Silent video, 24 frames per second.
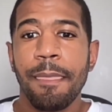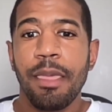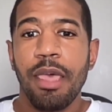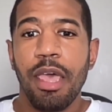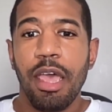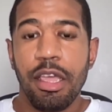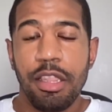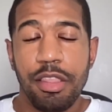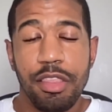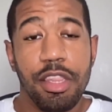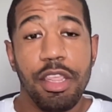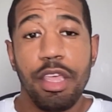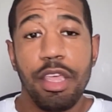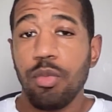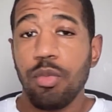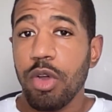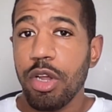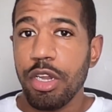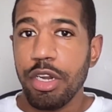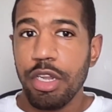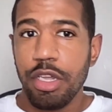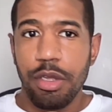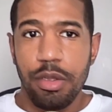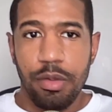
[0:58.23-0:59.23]
And then we're
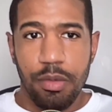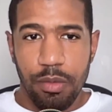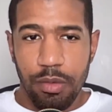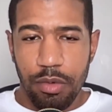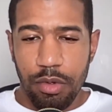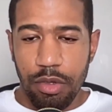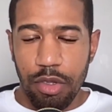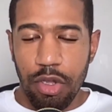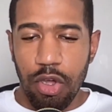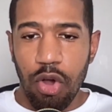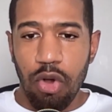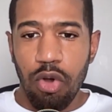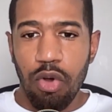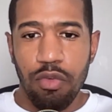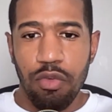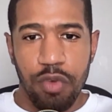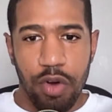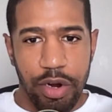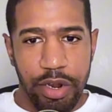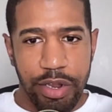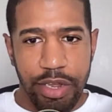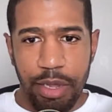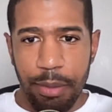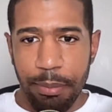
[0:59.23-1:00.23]
going to go over
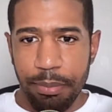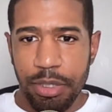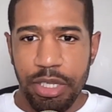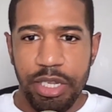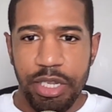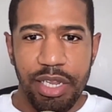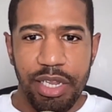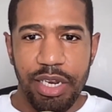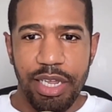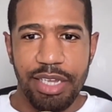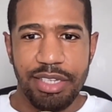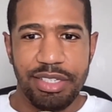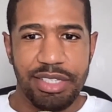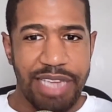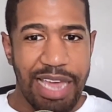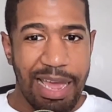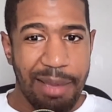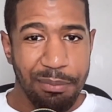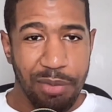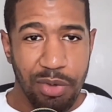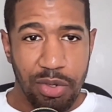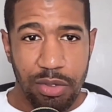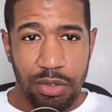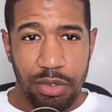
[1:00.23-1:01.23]
a complete
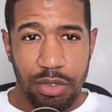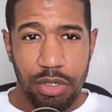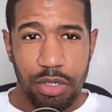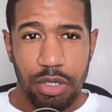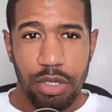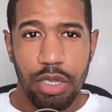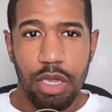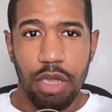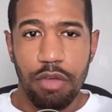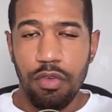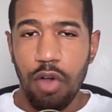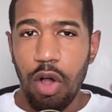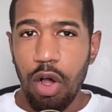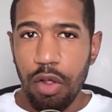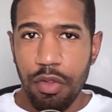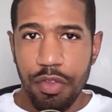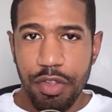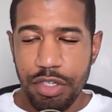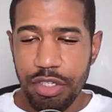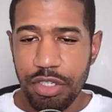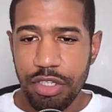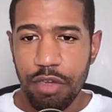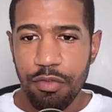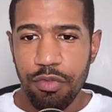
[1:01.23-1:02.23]
example of all the
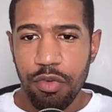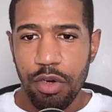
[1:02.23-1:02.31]
stuff